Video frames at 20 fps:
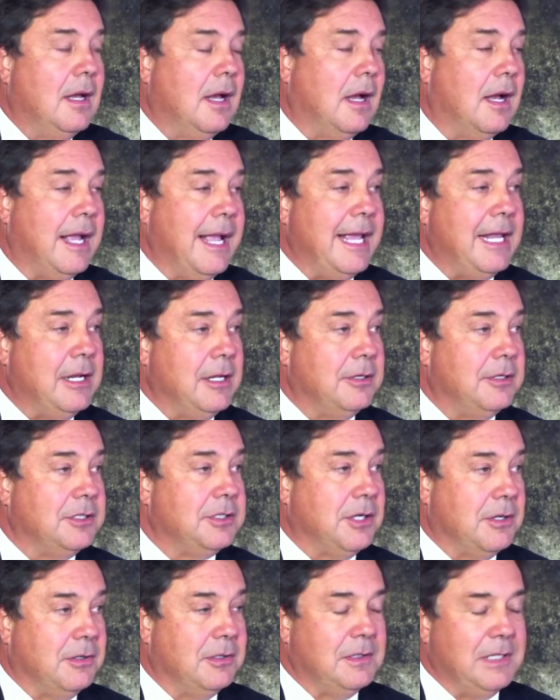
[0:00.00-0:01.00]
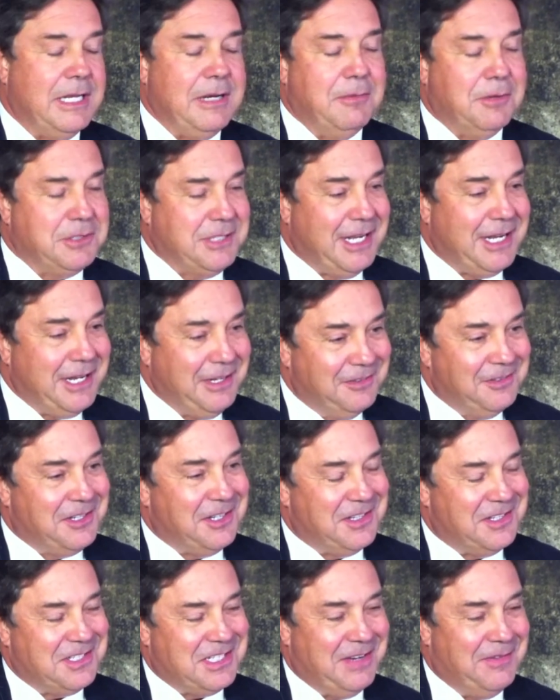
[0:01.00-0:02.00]
uh, 800 currently. We're taking a
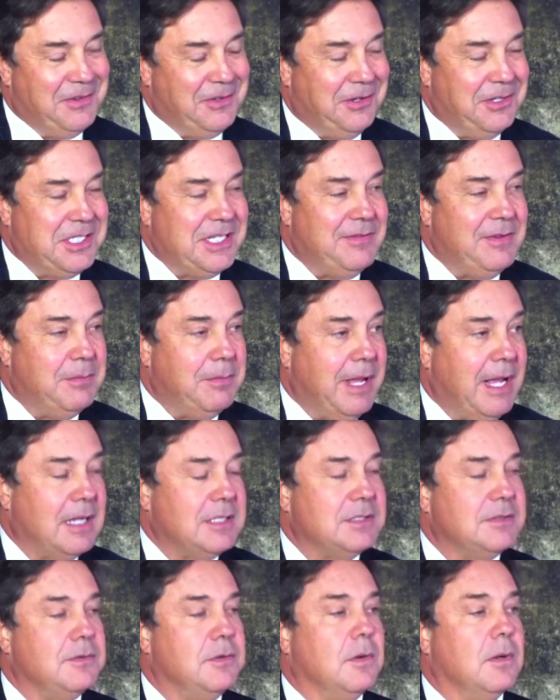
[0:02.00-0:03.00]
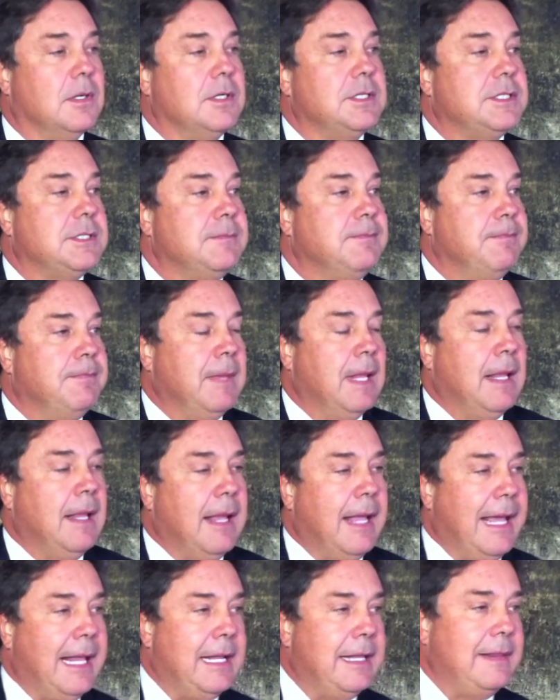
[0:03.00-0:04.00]
look at the 737 MAX, of course.
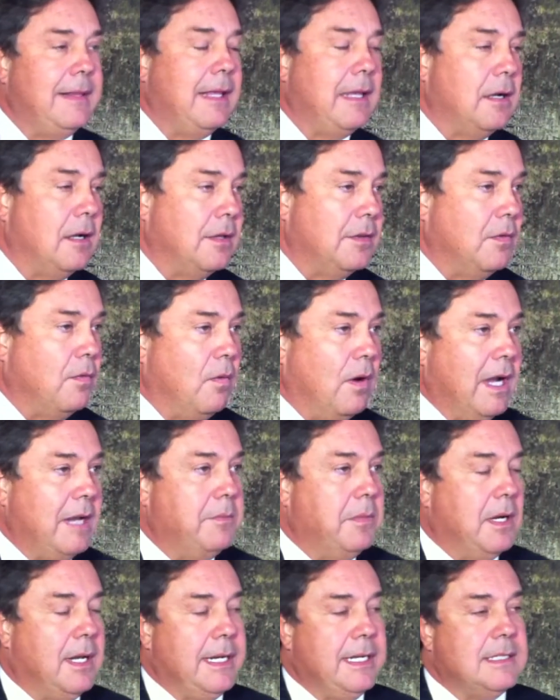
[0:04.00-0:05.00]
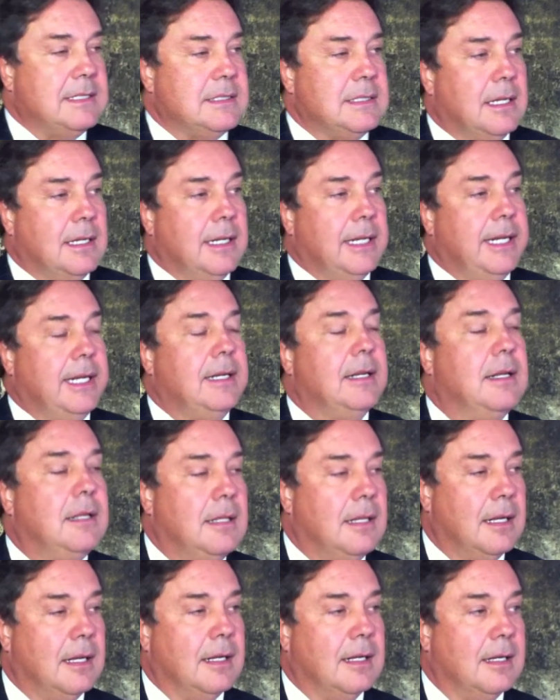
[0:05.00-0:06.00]
And then on the widebody side,
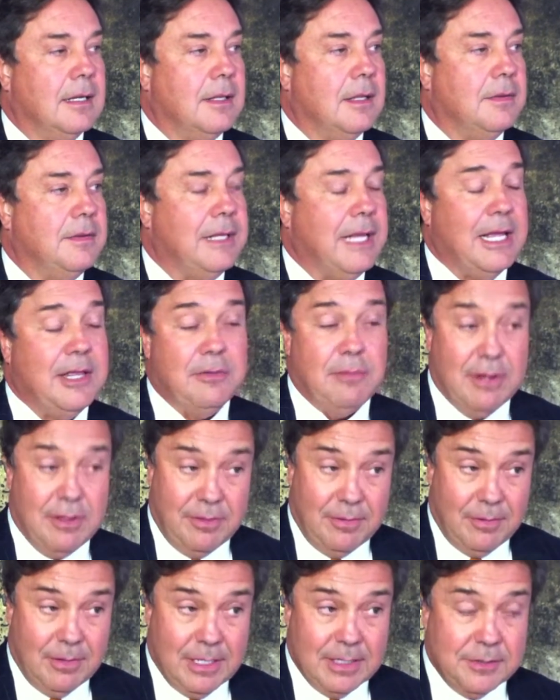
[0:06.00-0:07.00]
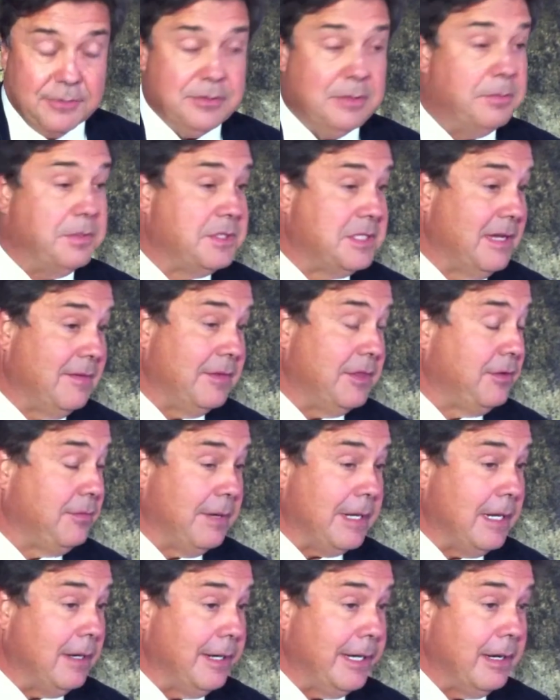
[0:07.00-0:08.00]
uh, the A330, the 777
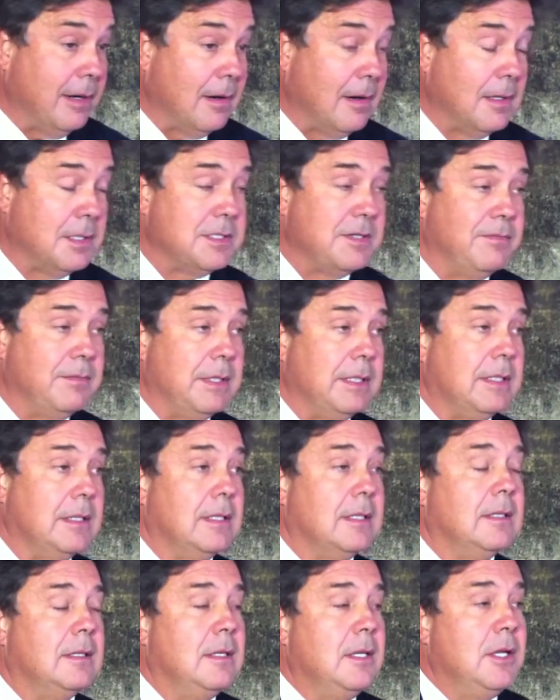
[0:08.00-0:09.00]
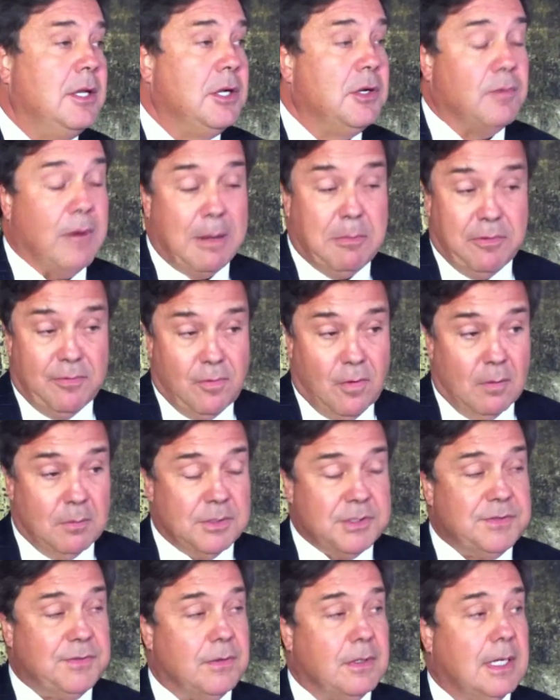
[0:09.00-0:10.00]
300ERs have been uh, great
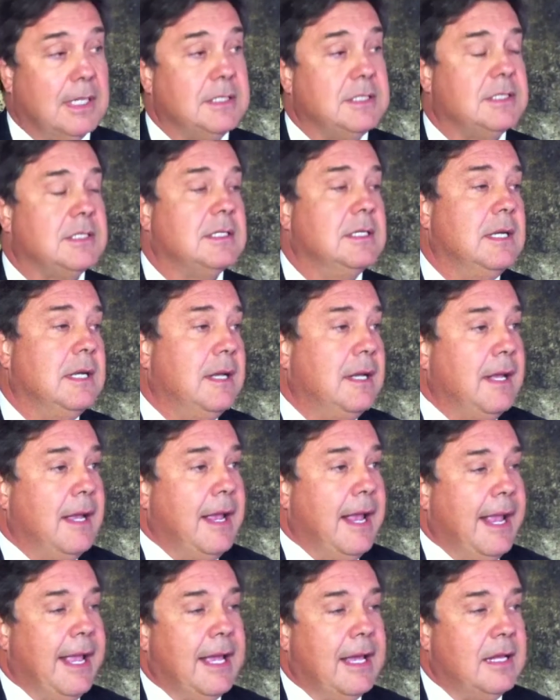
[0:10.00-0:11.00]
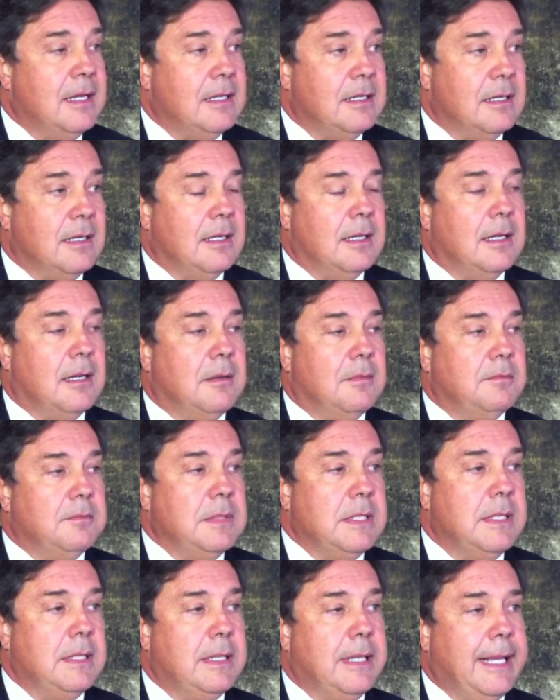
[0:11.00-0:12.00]
performers for us. And,
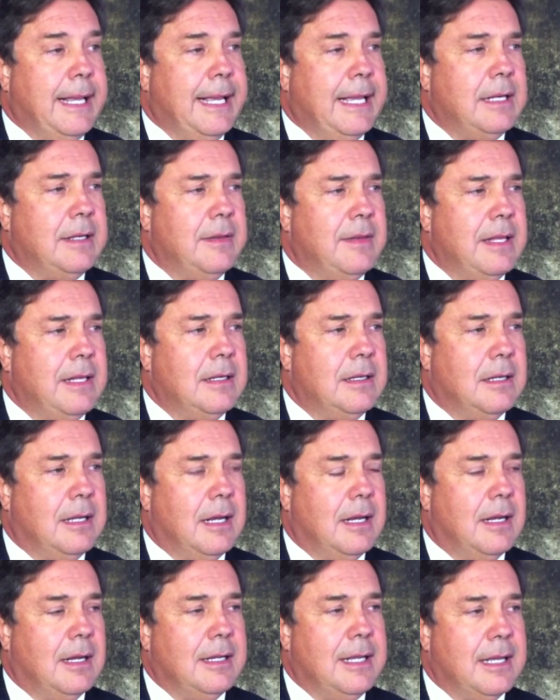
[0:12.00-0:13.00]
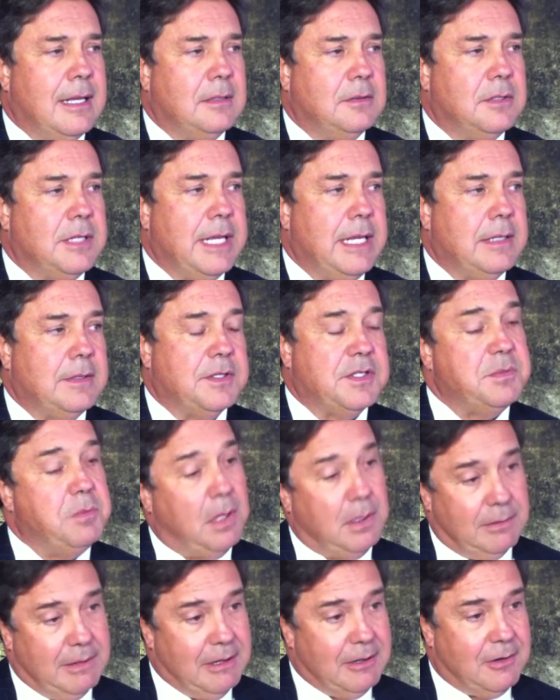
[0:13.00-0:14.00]
um, and then uh, again, looking at the
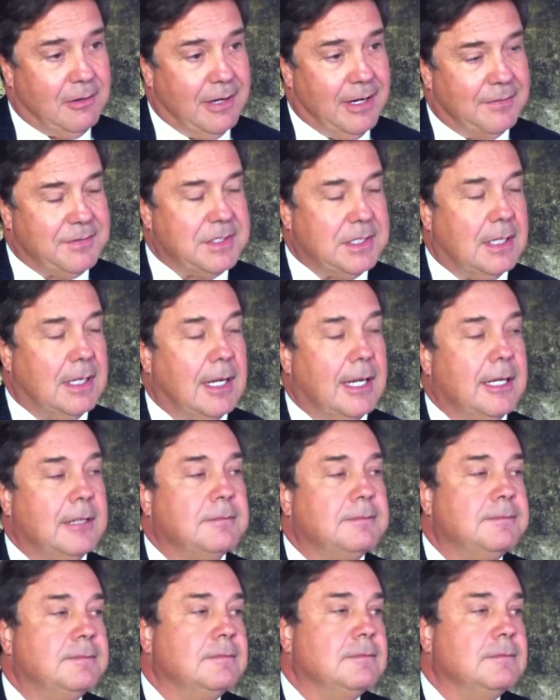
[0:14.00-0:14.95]
smaller aircraft side,